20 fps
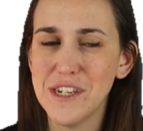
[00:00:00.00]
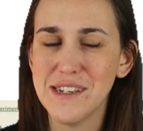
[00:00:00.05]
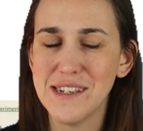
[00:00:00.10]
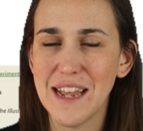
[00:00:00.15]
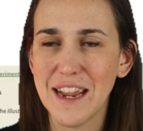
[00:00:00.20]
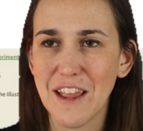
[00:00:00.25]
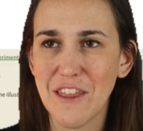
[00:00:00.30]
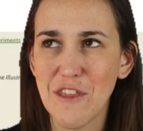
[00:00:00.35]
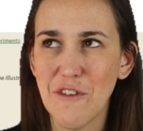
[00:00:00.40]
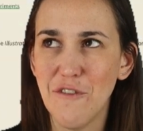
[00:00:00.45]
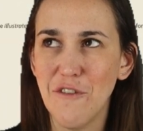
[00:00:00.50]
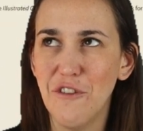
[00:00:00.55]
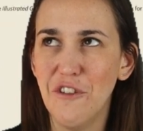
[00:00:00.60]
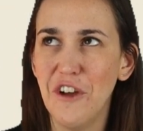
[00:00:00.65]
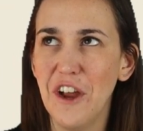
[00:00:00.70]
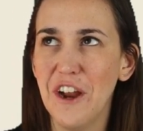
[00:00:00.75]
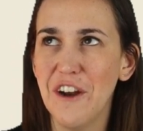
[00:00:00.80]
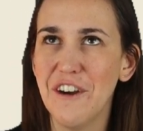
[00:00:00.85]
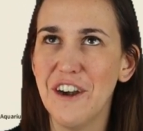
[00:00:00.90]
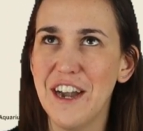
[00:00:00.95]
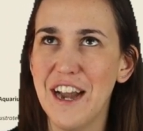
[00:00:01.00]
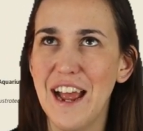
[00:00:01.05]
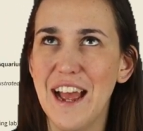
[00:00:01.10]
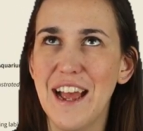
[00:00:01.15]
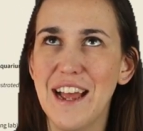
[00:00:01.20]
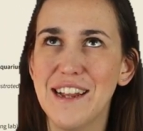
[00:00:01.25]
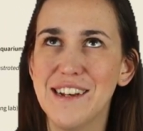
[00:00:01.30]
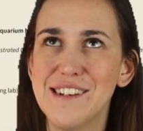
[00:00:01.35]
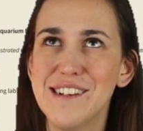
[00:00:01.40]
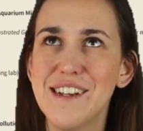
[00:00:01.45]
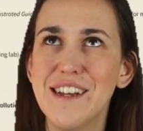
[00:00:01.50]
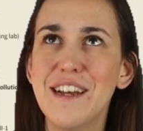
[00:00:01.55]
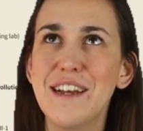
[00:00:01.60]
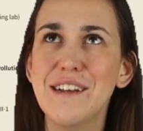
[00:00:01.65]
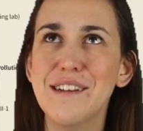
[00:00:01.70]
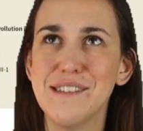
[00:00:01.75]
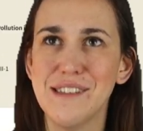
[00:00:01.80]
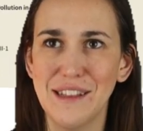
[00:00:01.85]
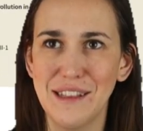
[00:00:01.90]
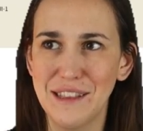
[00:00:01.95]
is like at the very end,
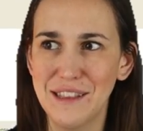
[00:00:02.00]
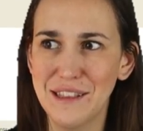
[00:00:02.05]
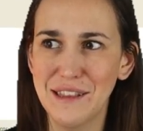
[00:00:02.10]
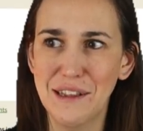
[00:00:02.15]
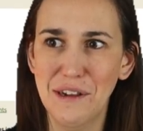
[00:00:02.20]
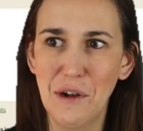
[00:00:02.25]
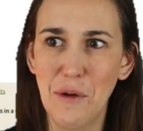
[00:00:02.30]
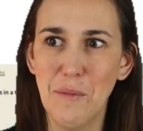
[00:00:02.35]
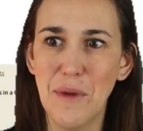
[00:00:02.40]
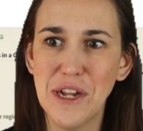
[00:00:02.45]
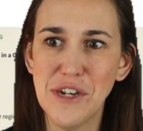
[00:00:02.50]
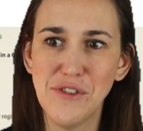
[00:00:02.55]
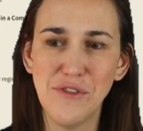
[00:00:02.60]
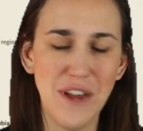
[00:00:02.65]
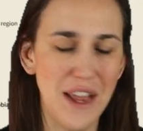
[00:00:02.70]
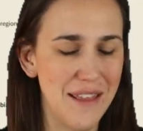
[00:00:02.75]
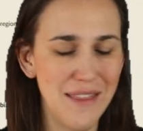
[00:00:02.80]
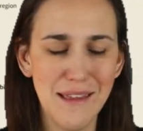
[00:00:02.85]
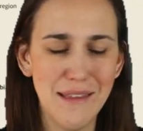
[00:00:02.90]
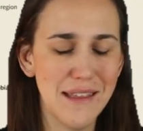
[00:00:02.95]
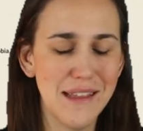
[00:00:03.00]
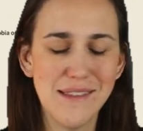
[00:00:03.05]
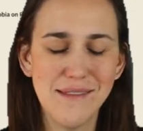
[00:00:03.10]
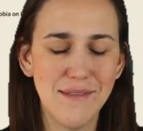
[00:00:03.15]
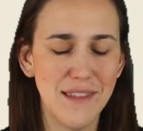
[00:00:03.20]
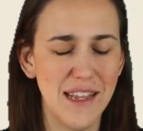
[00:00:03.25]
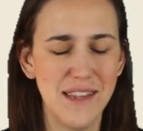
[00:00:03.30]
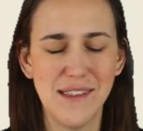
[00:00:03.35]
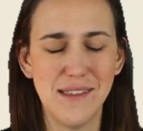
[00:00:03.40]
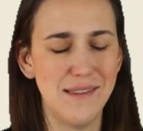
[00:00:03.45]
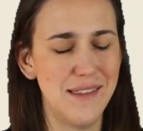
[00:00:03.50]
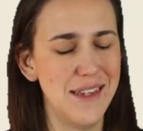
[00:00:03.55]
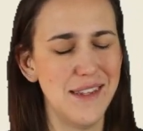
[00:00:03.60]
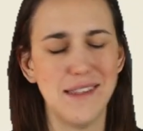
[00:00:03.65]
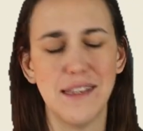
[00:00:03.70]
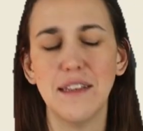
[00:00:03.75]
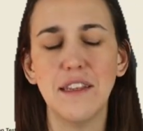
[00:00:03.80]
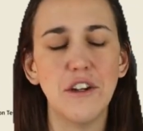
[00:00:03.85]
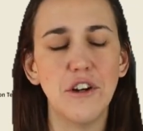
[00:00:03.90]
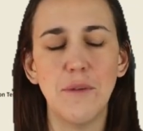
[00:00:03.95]
it's a little much. I think that's
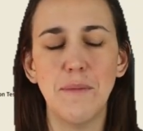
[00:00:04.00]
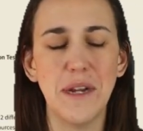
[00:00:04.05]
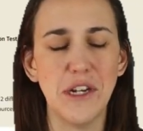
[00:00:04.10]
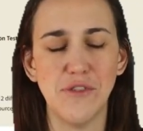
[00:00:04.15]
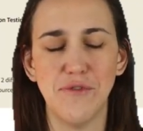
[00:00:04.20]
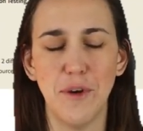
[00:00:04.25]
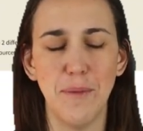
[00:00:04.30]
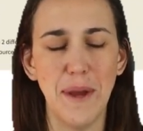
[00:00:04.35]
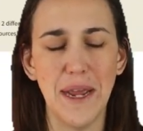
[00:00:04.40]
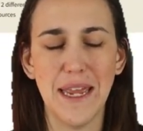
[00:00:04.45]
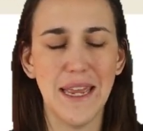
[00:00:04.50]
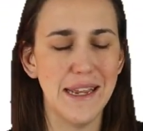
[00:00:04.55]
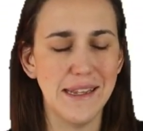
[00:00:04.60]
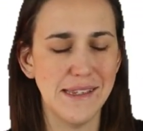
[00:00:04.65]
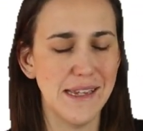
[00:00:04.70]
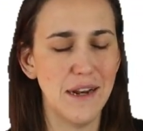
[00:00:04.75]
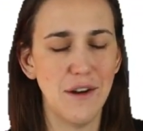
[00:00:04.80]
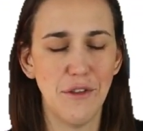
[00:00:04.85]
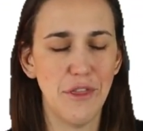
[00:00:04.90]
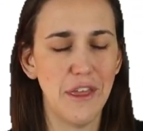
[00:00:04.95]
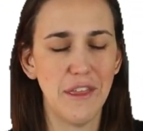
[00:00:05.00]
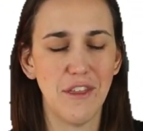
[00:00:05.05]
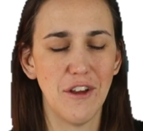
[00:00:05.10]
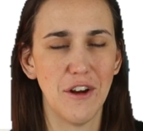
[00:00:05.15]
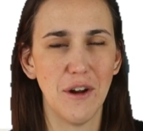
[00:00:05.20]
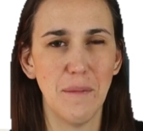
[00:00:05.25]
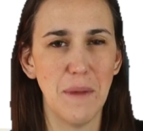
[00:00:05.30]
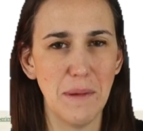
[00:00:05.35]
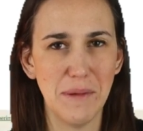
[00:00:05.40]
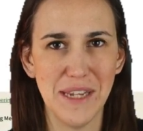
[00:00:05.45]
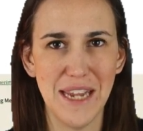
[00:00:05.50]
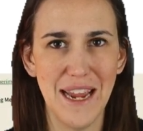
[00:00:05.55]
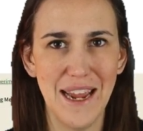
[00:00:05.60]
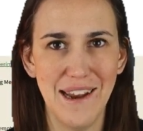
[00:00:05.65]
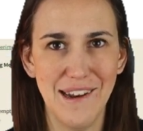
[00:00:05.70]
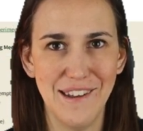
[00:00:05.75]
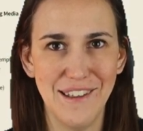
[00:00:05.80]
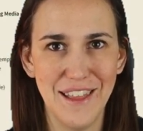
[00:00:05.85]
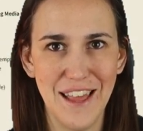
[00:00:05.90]
a little much for my kids. I don't think they're going to be able to handle